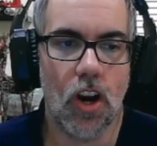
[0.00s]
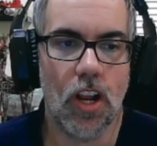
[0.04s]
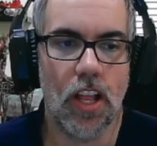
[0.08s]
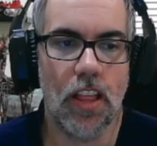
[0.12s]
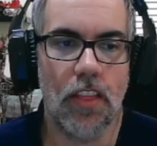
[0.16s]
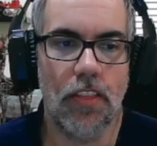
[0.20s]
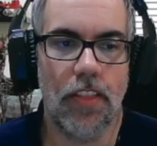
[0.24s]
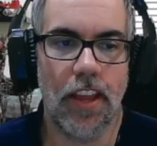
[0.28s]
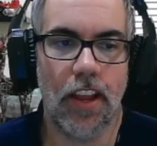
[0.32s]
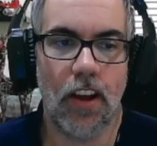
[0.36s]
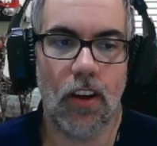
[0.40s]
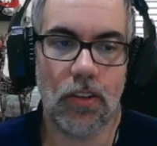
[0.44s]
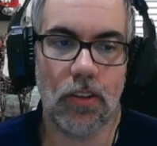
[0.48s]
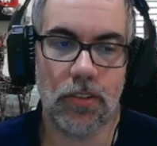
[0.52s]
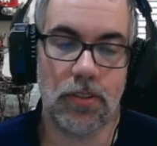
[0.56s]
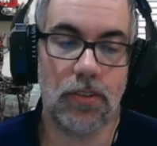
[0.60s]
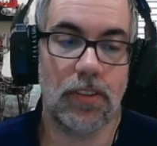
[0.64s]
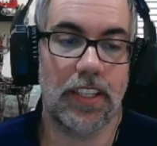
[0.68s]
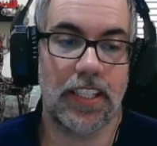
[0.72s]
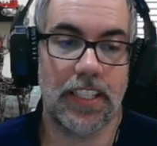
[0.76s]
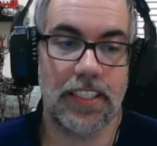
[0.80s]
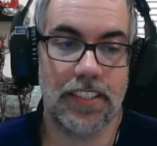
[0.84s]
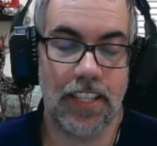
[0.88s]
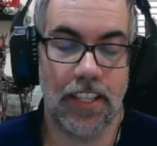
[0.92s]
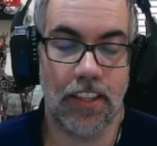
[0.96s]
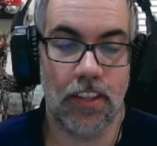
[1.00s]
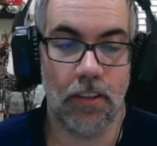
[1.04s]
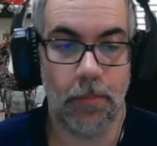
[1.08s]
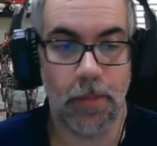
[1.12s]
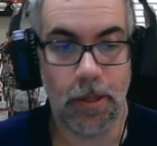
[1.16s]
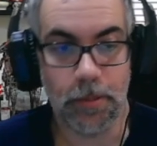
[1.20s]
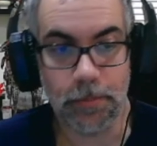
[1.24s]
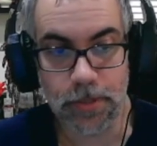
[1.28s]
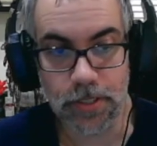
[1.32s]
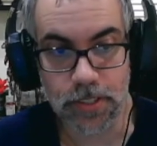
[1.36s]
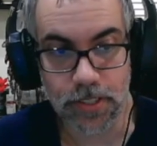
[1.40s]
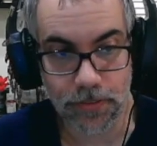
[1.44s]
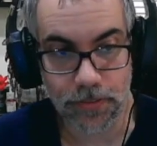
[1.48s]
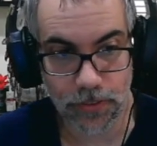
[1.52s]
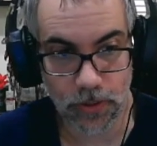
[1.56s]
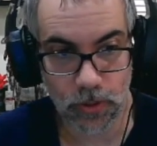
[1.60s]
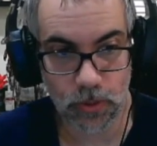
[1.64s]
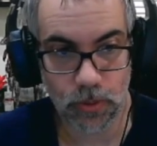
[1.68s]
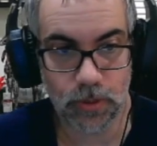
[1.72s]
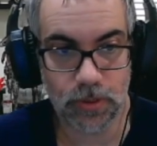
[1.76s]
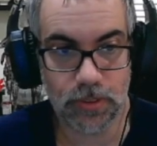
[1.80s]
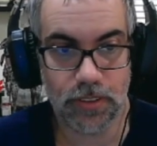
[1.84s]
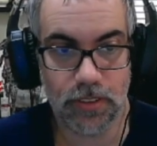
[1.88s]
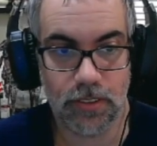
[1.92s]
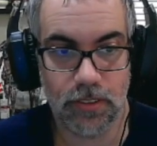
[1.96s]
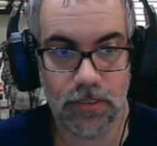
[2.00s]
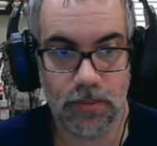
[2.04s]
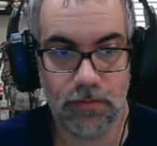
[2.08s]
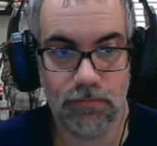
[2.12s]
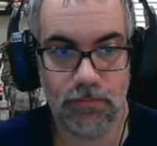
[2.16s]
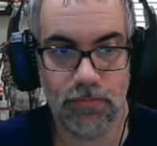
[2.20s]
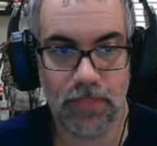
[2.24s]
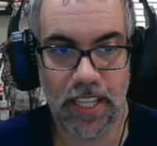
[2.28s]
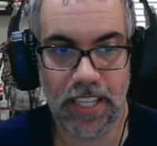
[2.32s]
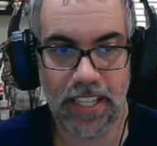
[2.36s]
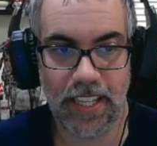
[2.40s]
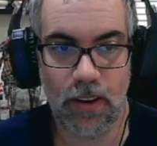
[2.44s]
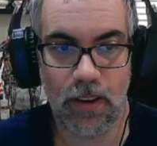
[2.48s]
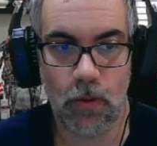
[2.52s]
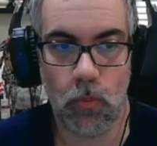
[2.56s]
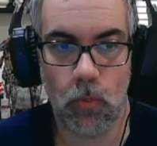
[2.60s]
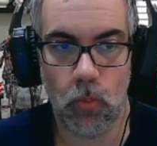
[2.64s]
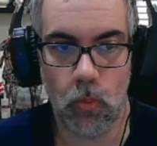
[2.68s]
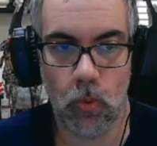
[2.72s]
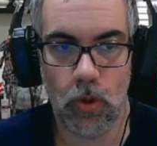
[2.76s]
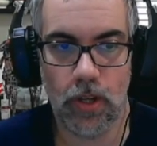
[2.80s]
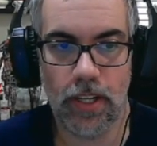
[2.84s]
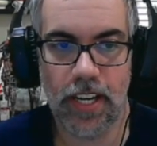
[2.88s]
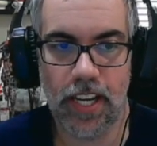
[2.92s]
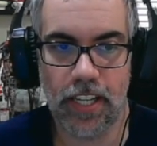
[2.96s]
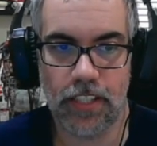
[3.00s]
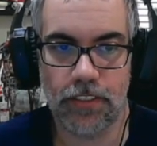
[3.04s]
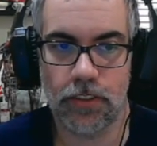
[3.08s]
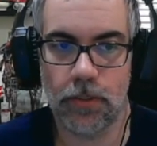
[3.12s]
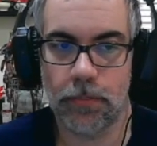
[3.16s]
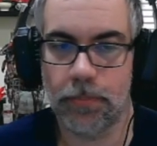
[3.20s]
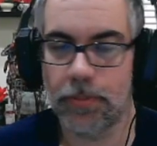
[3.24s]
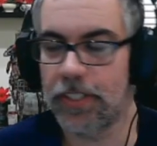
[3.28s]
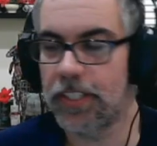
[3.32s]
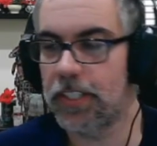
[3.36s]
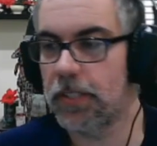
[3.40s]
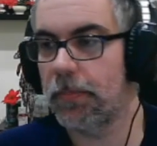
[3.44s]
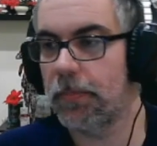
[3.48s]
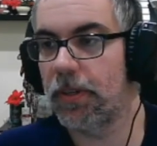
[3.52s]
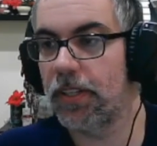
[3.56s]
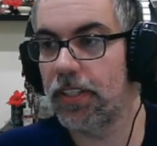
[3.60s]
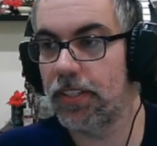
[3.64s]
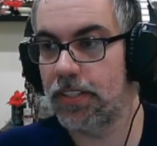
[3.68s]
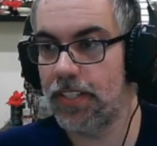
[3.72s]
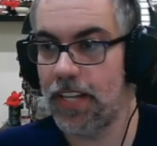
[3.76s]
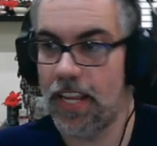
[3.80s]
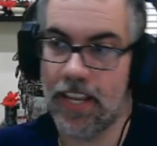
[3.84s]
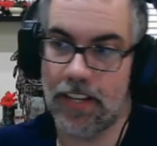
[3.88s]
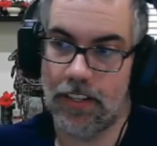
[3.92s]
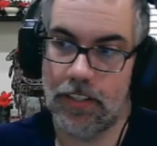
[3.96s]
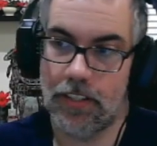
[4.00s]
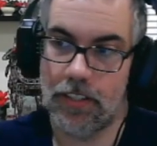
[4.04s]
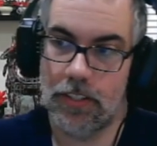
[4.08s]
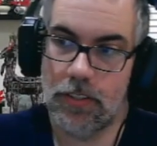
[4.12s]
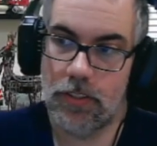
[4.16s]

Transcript: They also, like I said, they're memories of old. They get 1 extra priest per stand.